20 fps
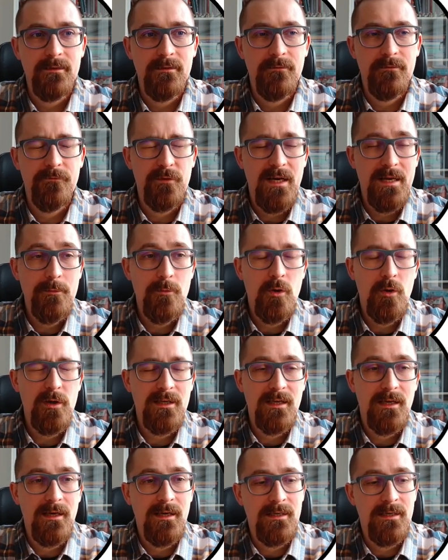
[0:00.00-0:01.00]

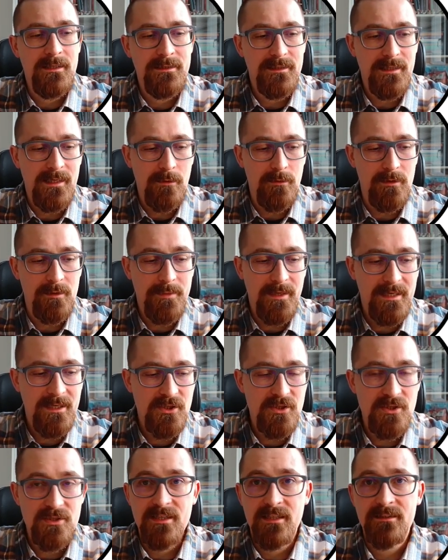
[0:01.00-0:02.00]
framework and our
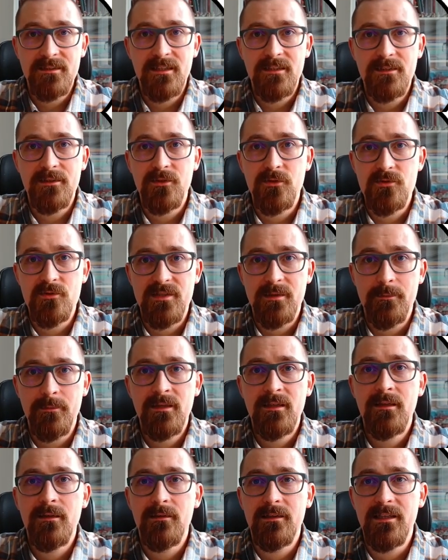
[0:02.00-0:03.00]
packages, and then use
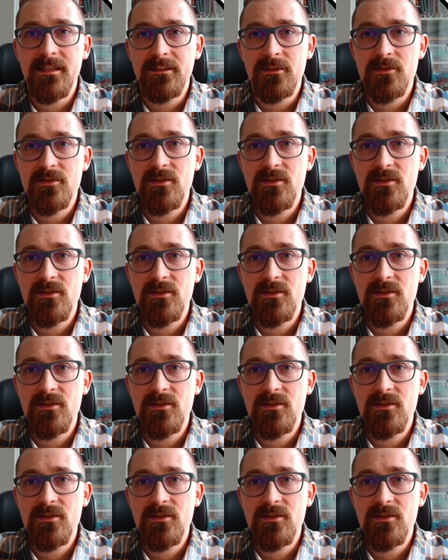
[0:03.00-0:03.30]
them later.